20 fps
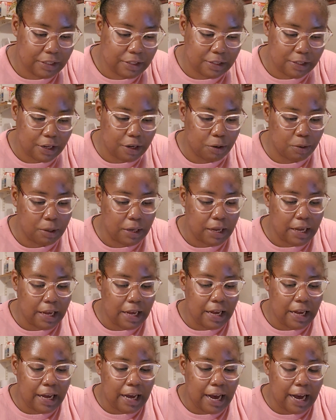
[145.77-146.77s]
So
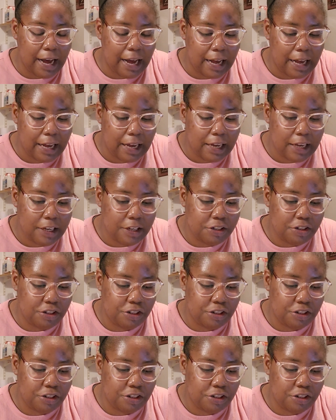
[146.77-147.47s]
I